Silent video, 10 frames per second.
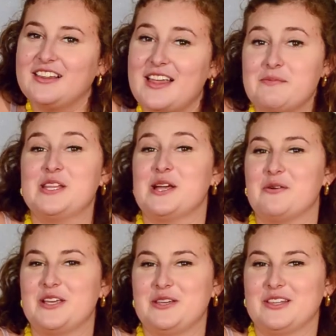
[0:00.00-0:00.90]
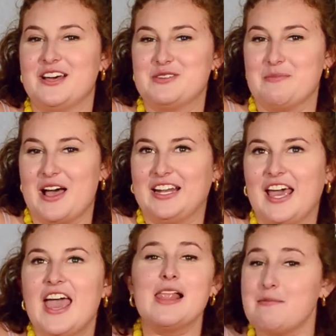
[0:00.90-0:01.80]
Let me know what you loved about
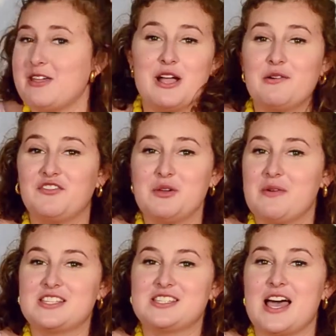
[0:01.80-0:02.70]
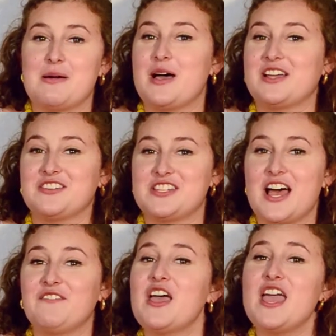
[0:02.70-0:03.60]
it. Let me know if you make slime by yourself.